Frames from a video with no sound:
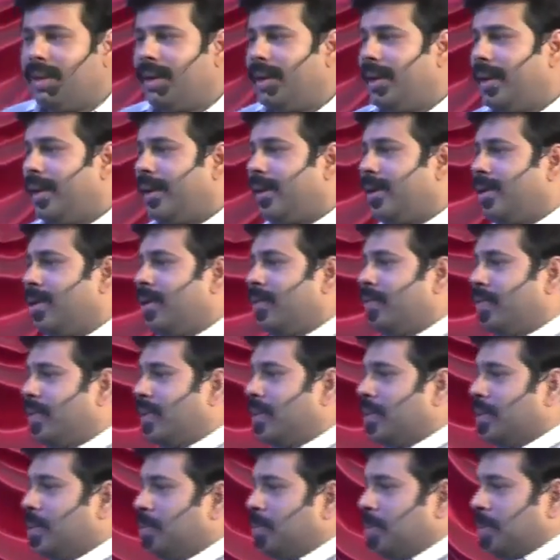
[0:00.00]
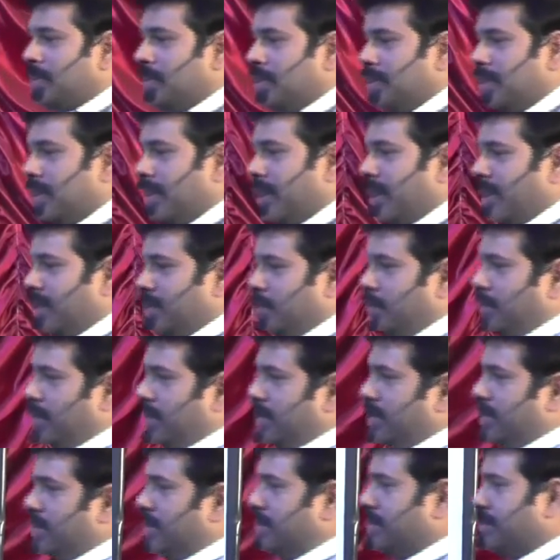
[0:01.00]
Lack of automation
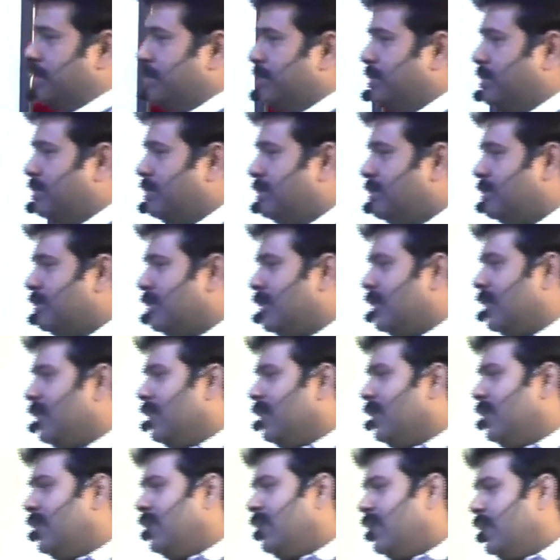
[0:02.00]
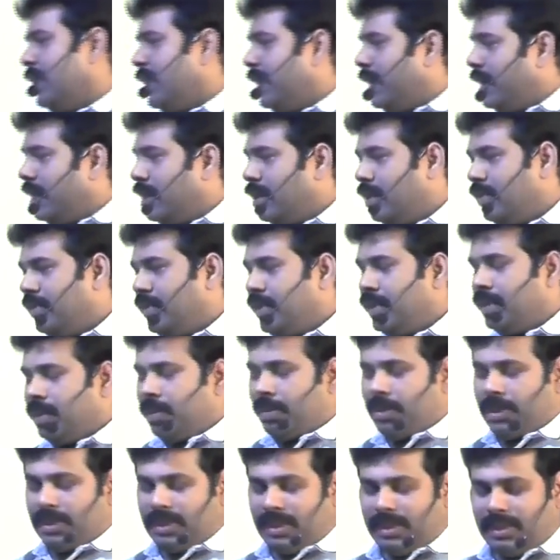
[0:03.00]
experts. Lack of
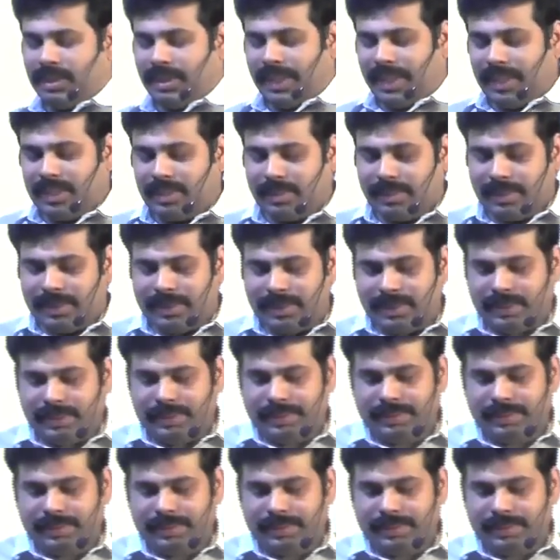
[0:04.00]
automation experts.